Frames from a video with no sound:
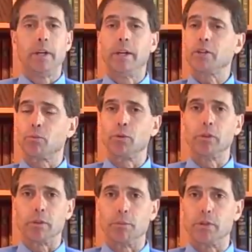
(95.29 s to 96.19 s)
That's
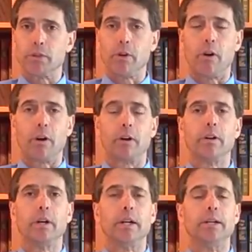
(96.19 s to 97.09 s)
really
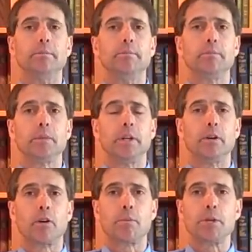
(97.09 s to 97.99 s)
bizarre. Um, you
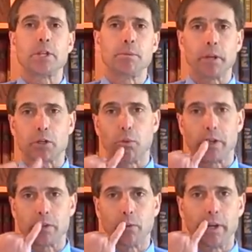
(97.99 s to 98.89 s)
know, herpes simplex 1
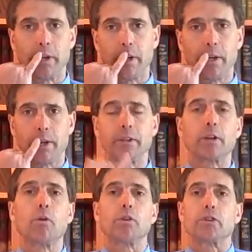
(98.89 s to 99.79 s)
is the one uh,
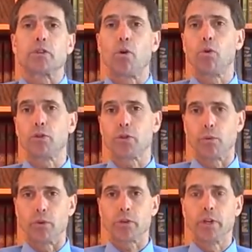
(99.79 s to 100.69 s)
that causes cold
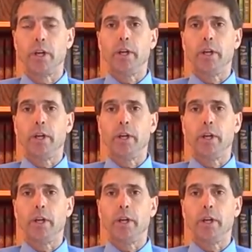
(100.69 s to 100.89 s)
sores.